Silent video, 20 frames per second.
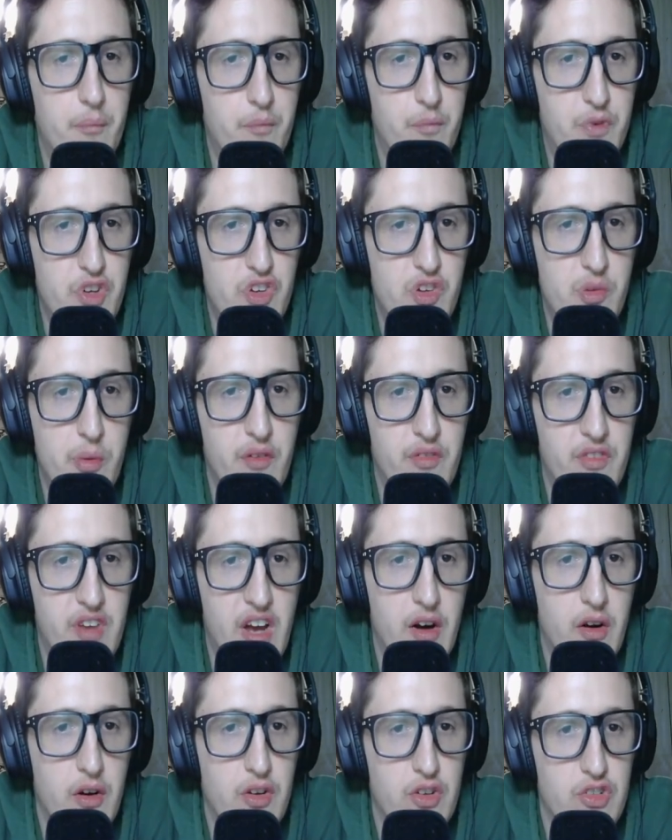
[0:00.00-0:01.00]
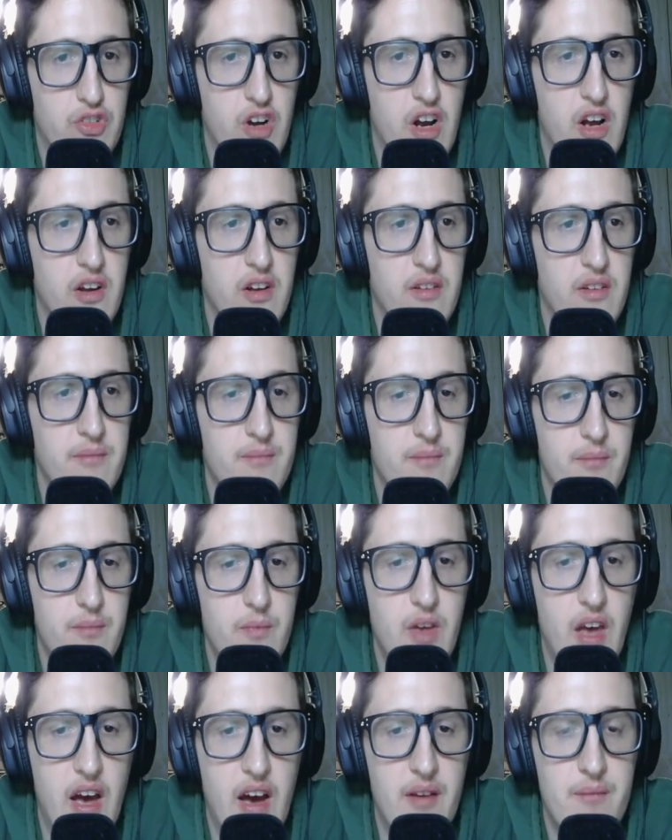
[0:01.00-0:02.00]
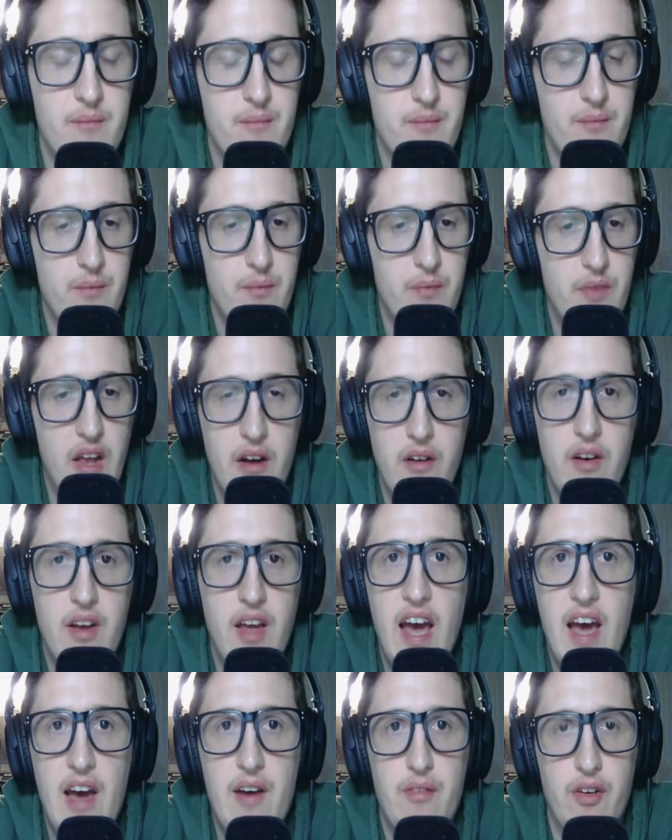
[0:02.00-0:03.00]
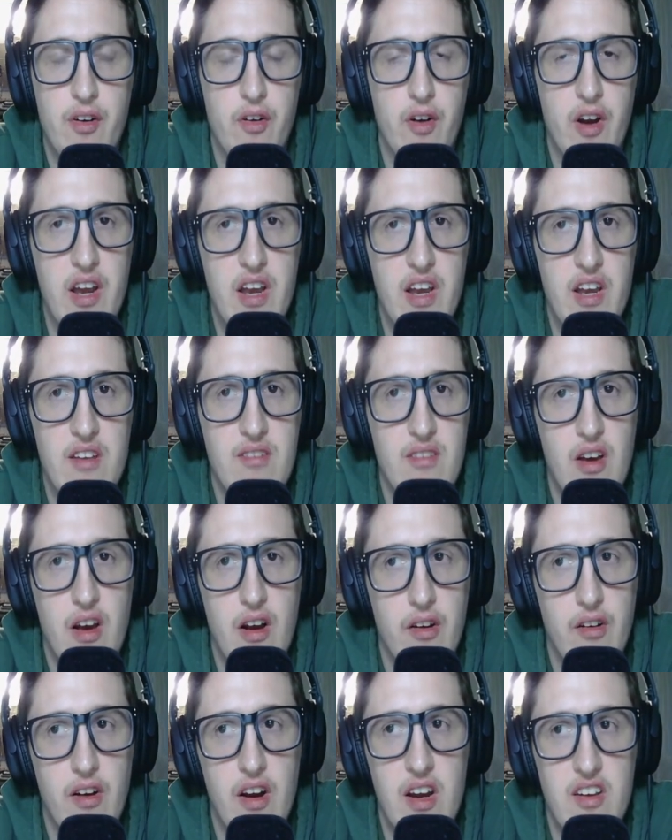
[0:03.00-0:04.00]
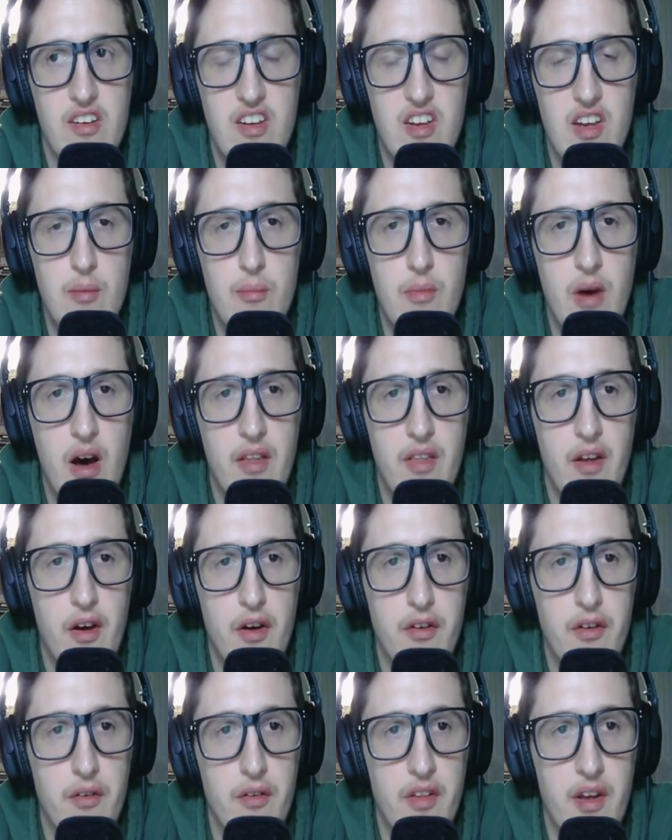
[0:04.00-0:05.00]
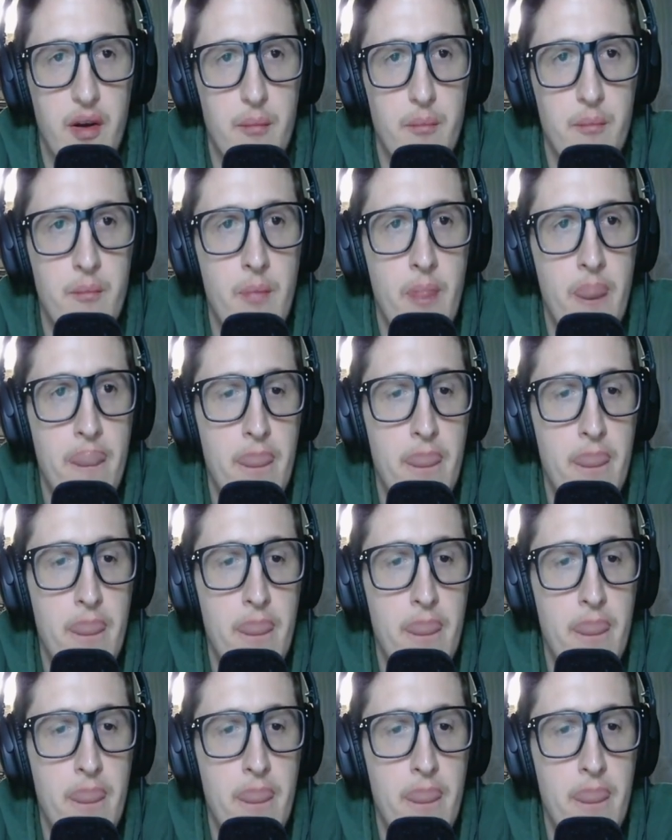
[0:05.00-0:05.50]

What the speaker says: just above Thairo Estrada. Yeah, they didn't really have a great team under them.